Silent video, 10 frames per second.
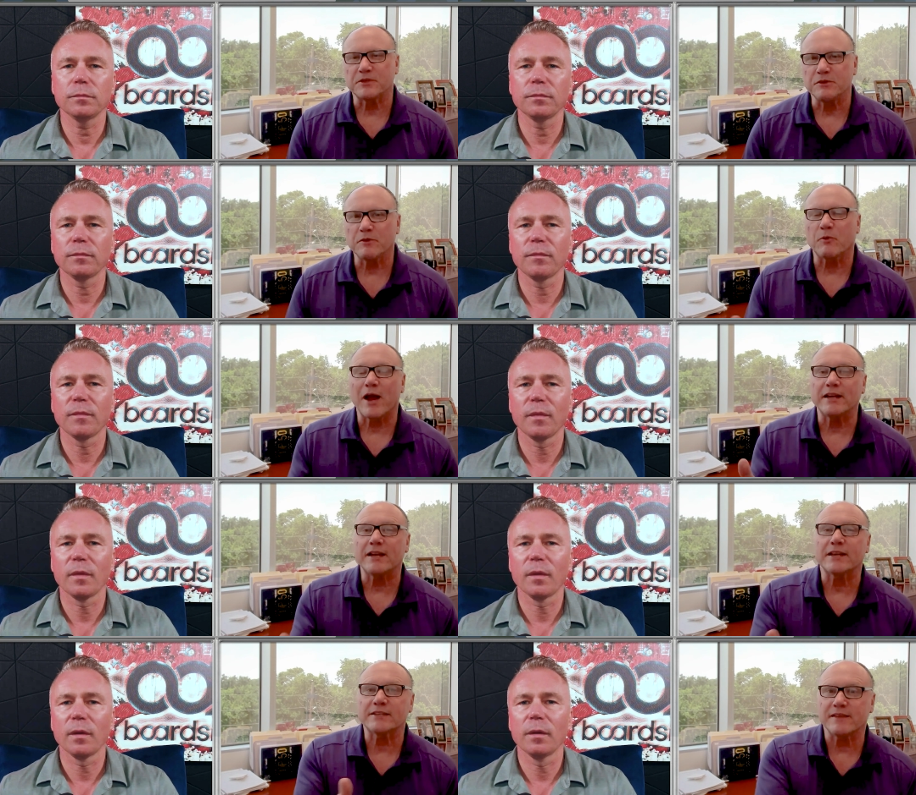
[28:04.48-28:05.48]
Speaker 1: do the right
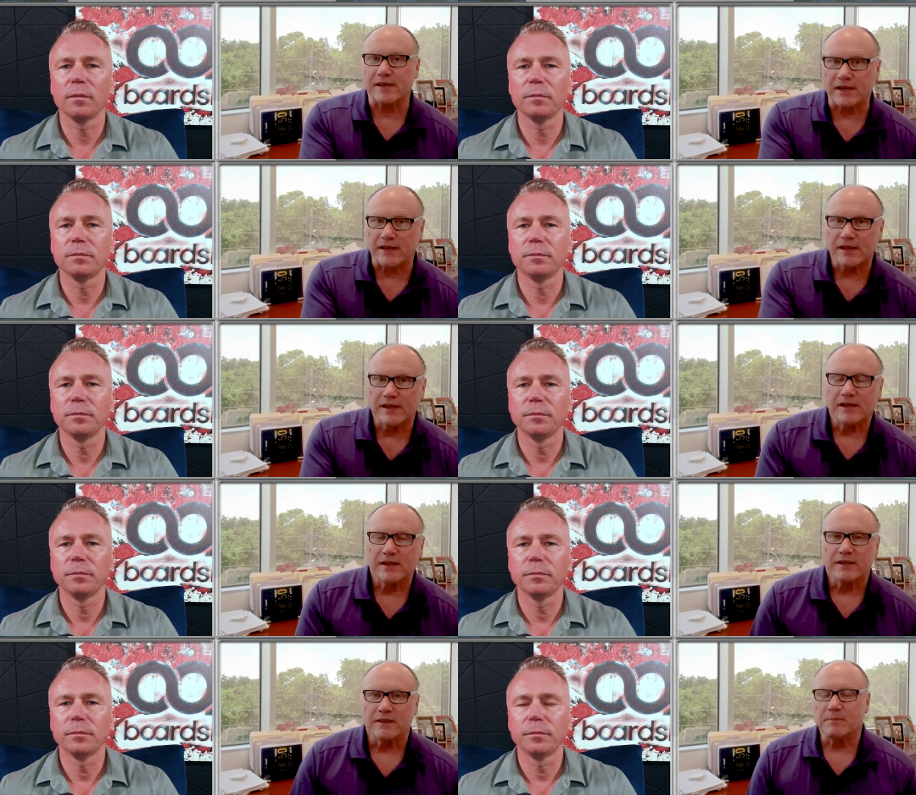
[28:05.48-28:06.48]
next thing.
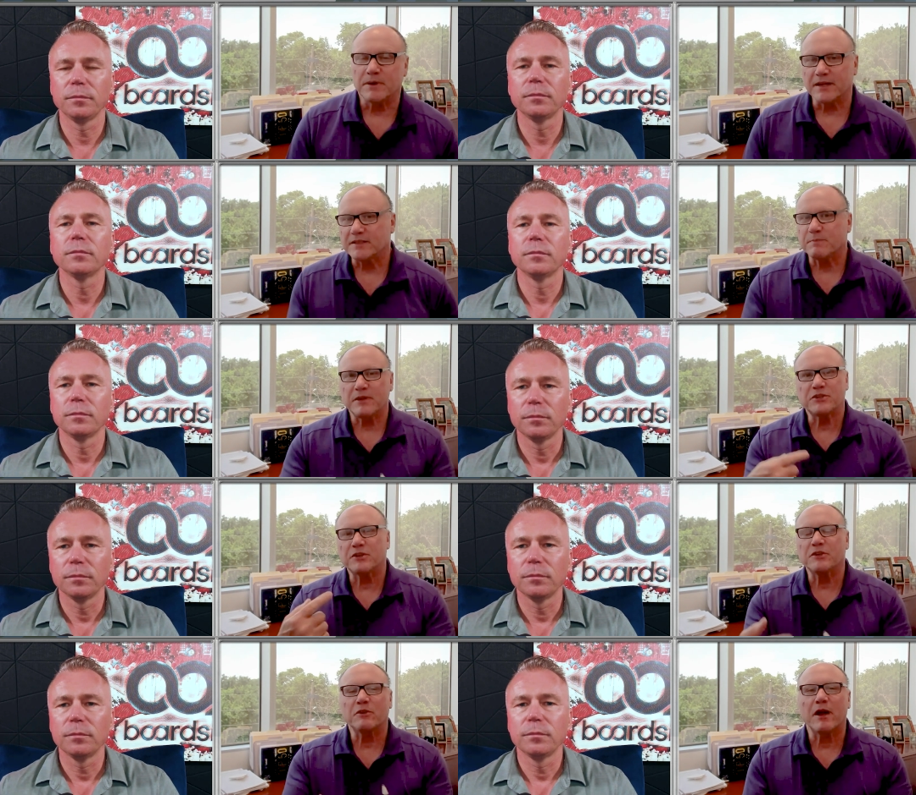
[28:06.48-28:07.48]
But it's been
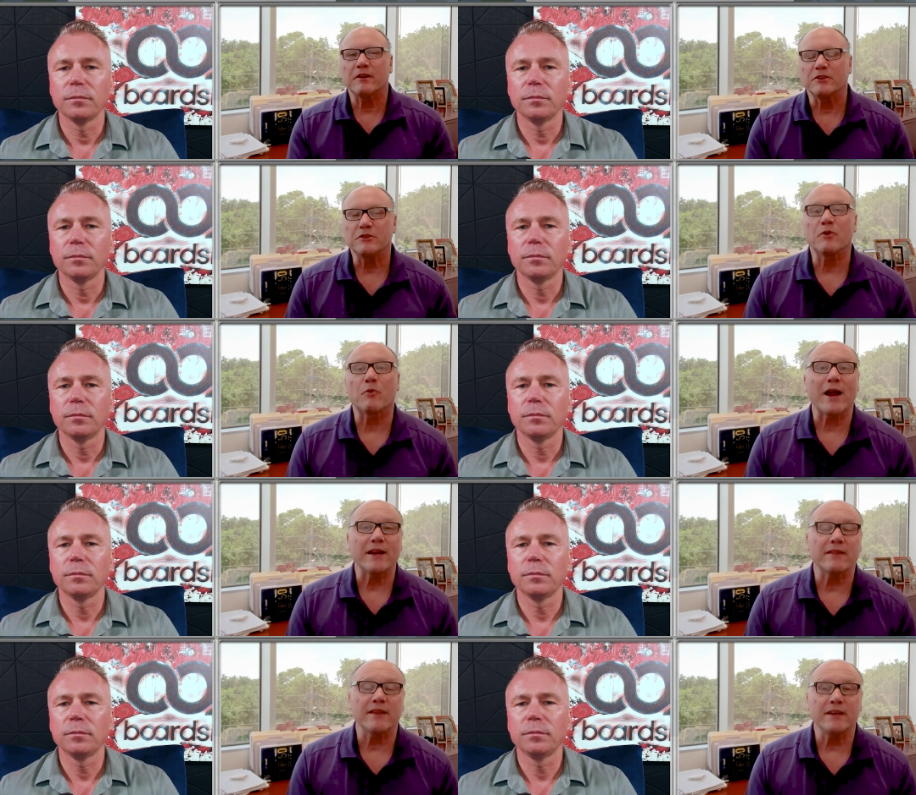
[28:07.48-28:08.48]
turned around to do the right
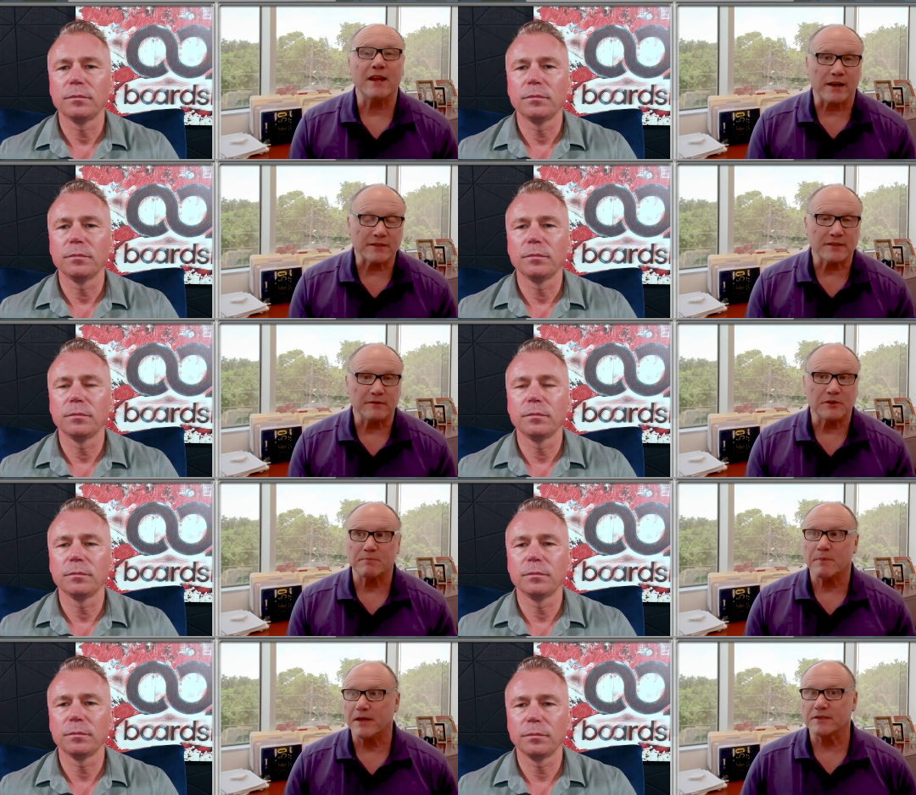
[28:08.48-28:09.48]
thing next, which
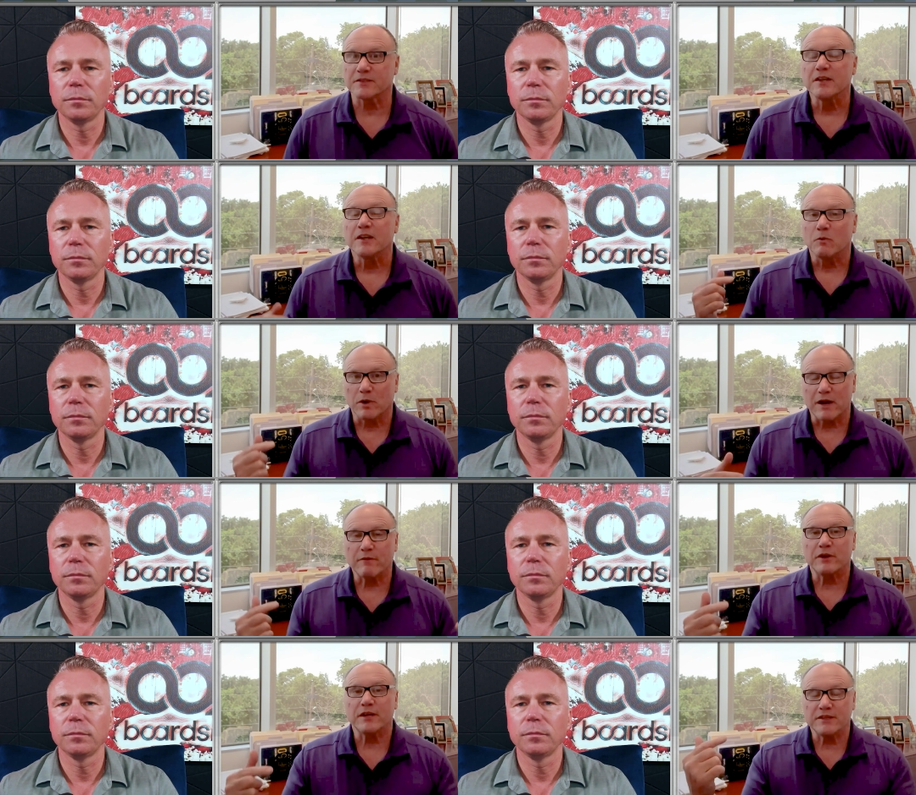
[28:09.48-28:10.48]
means
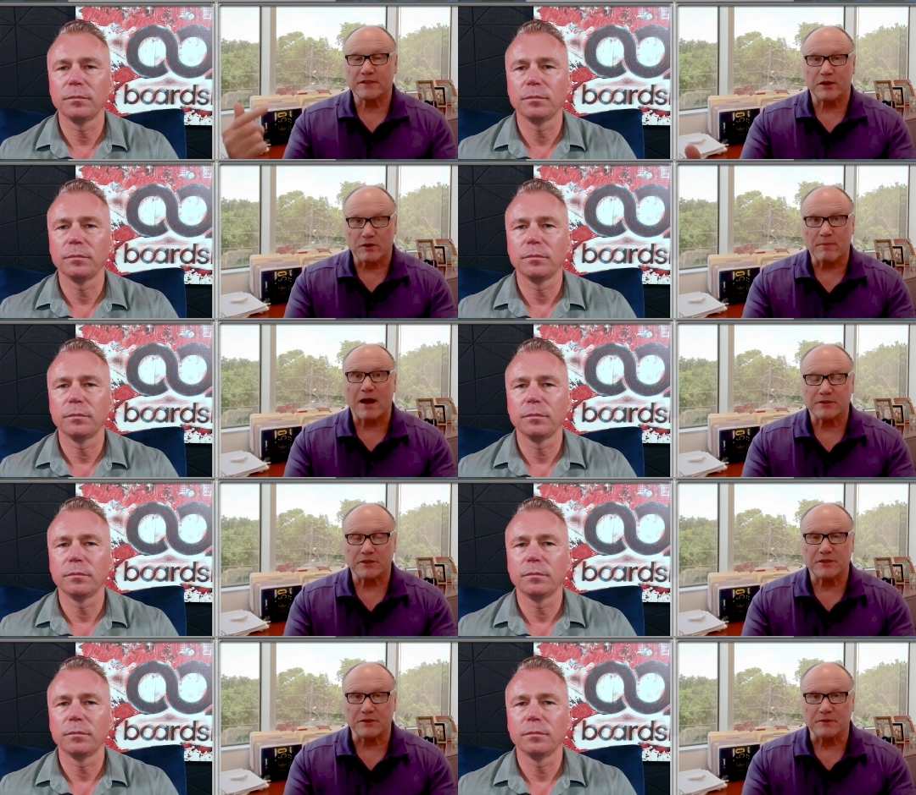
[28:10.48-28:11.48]
whatever it is that you're about to
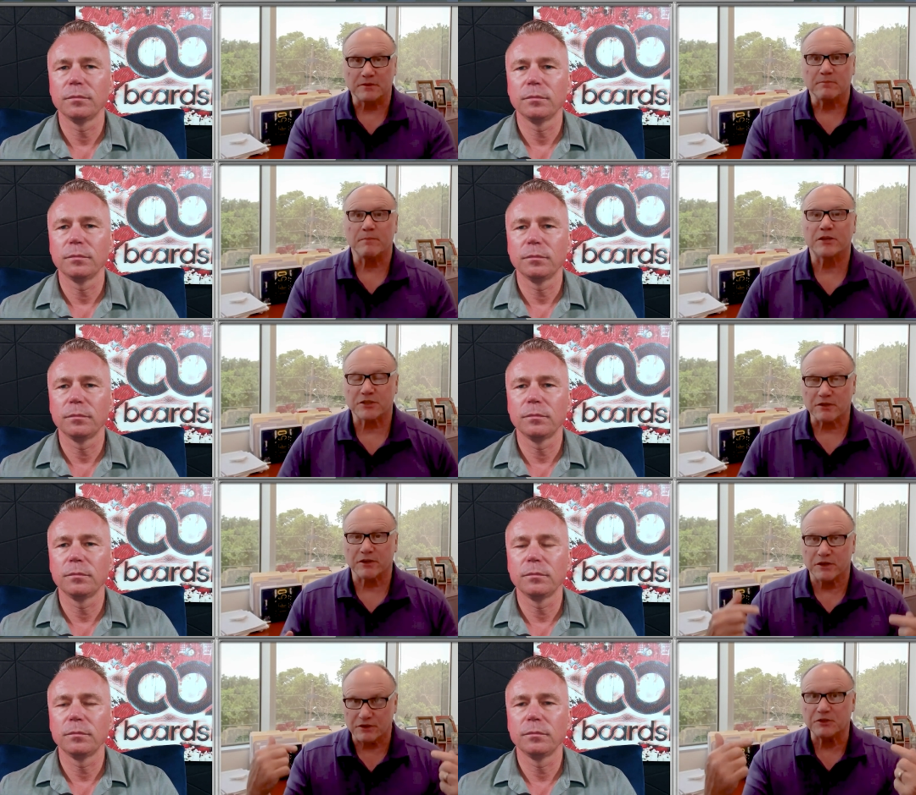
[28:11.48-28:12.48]
do, make sure
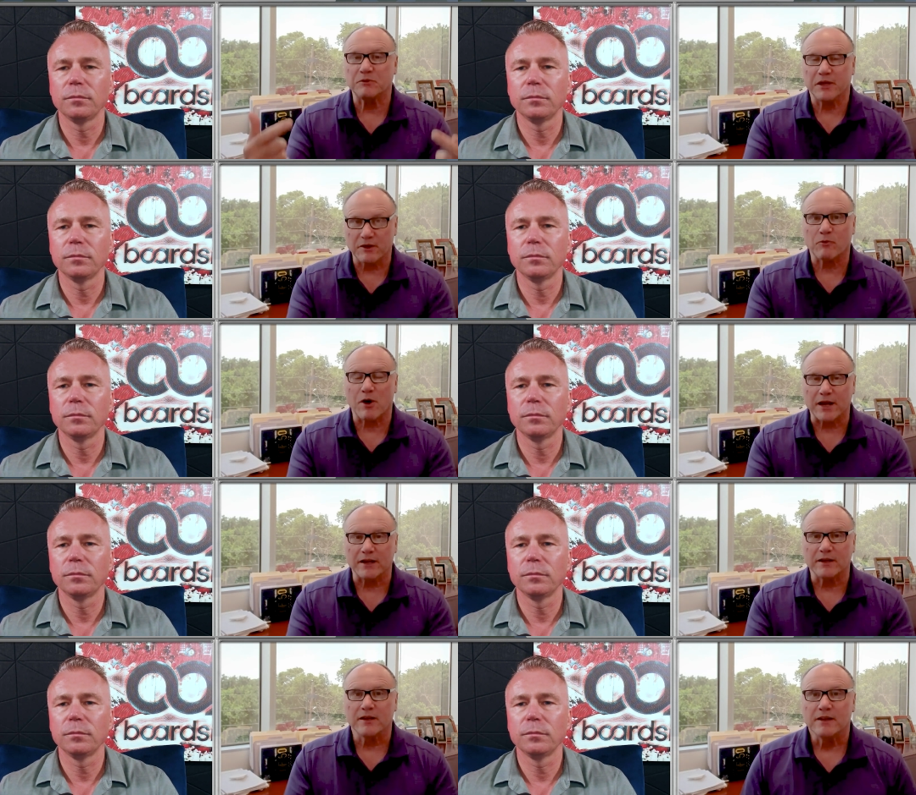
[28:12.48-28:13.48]
you're doing it right
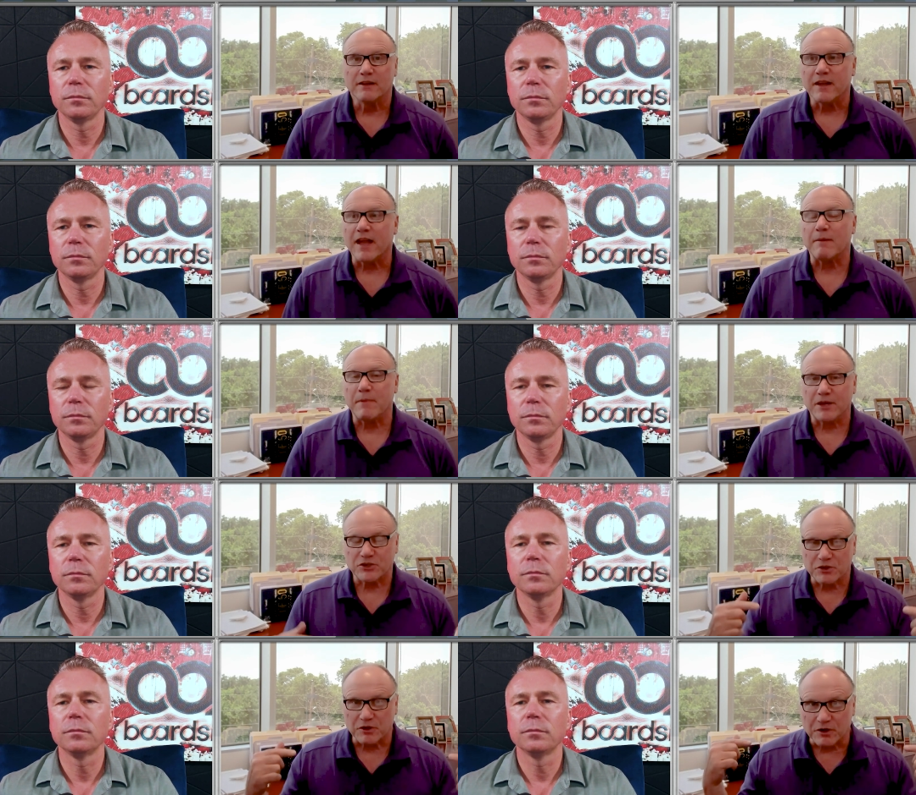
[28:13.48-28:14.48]
and make
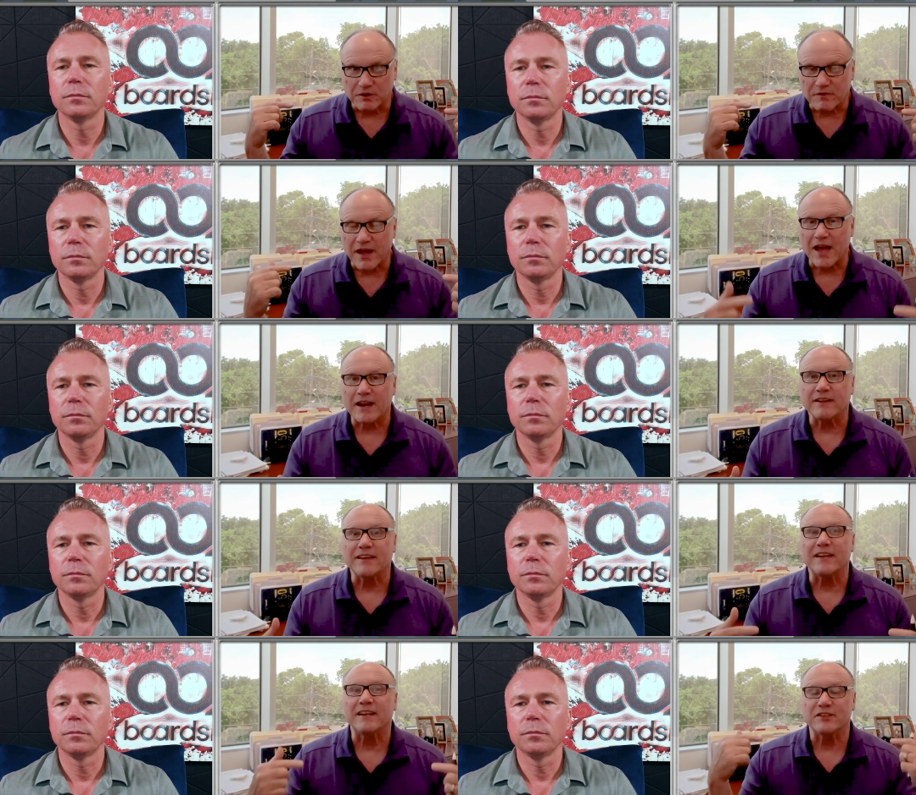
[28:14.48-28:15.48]
sure that
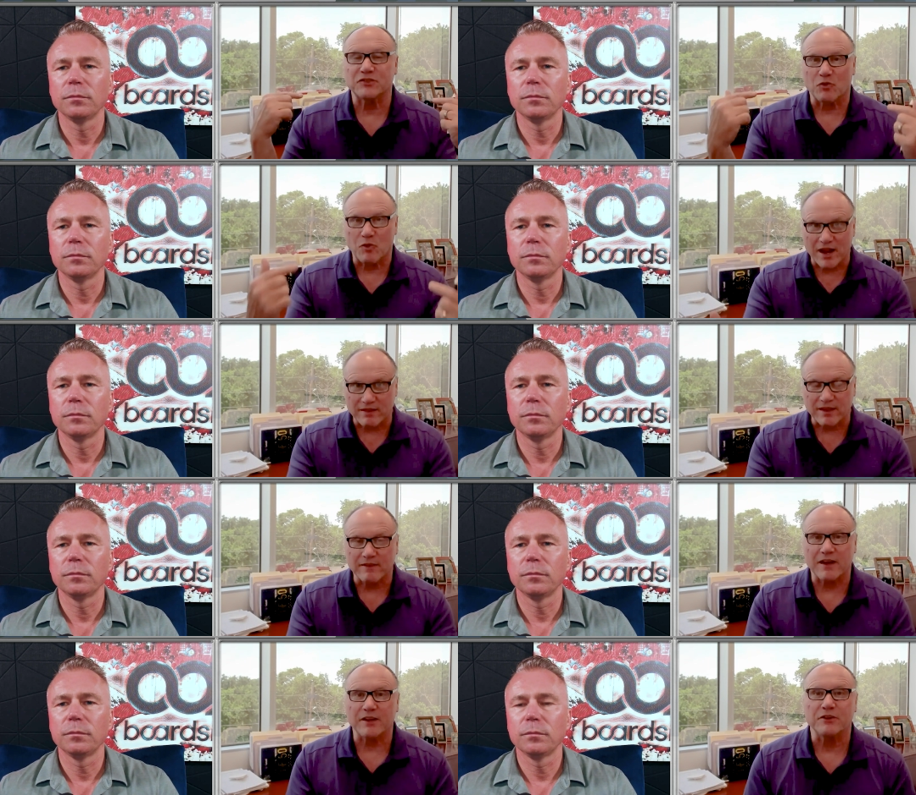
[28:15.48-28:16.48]
it is the right thing
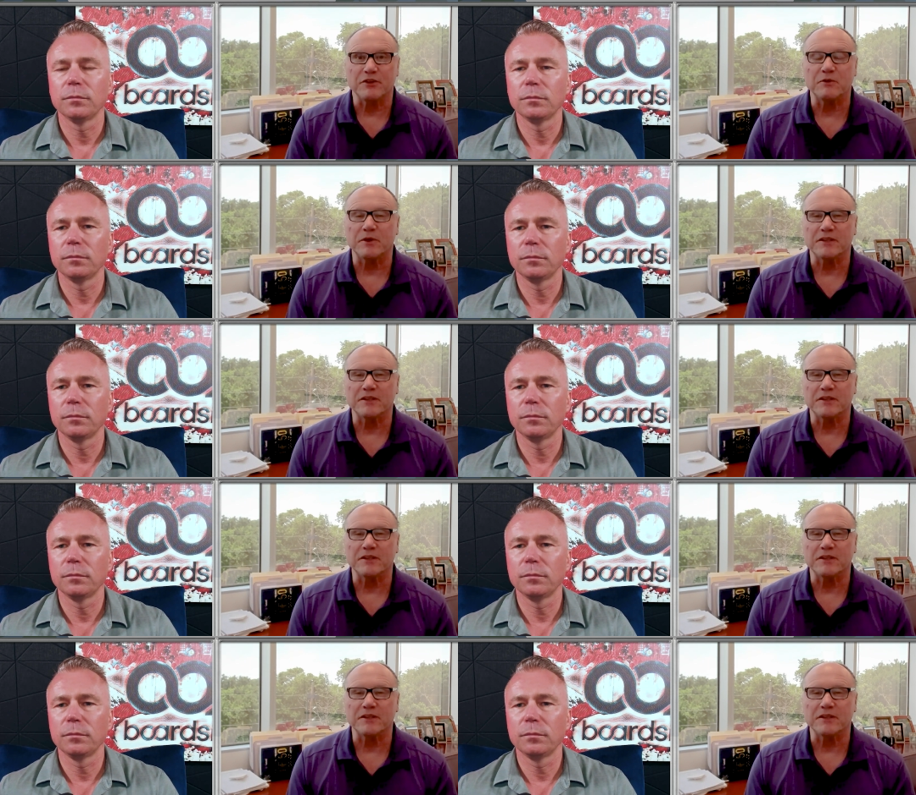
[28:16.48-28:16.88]
that you're doing.